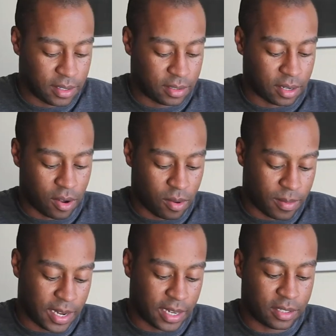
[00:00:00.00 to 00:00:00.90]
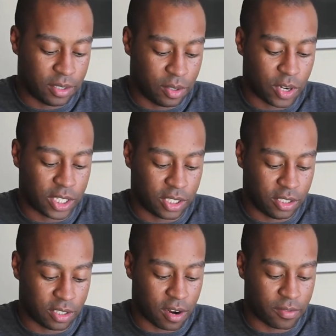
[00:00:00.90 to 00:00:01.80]
So my next two
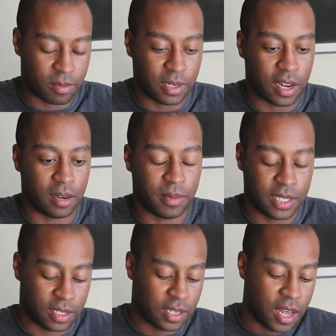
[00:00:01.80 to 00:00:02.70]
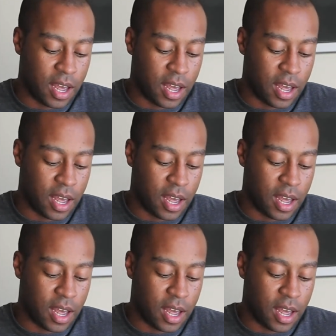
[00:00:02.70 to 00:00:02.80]
questions are from Anonymous.